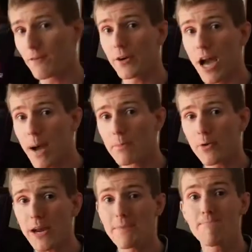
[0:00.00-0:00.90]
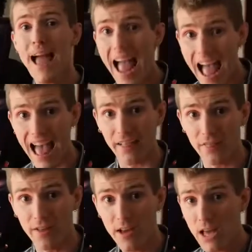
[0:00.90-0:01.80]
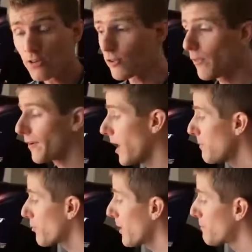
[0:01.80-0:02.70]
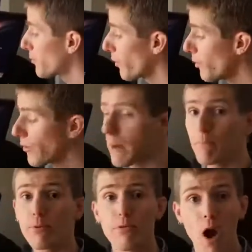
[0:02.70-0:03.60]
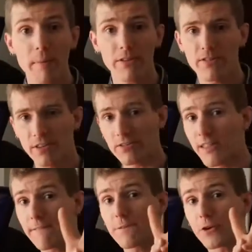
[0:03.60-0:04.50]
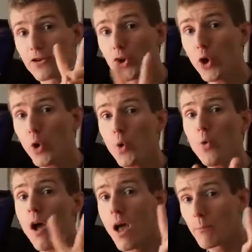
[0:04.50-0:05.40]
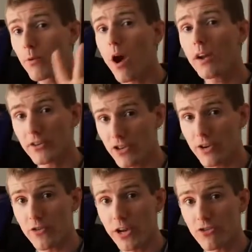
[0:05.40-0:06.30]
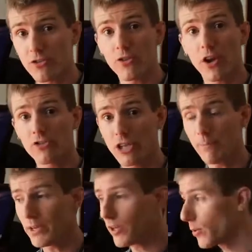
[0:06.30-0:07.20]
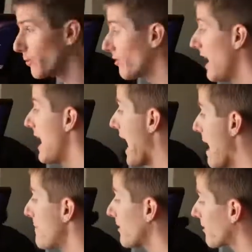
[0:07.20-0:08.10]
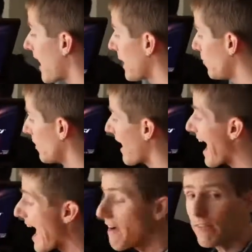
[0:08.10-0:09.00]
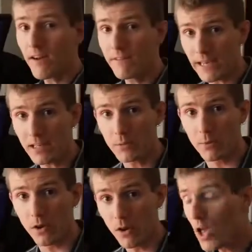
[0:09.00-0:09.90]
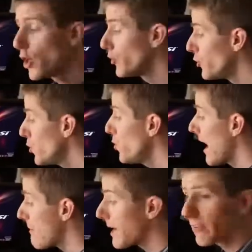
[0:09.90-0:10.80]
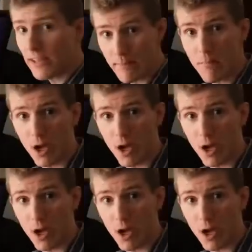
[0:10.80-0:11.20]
for an upgrade path. So their upgrade program promises that for 2 product generations on GPUs, MSI will have available new MXM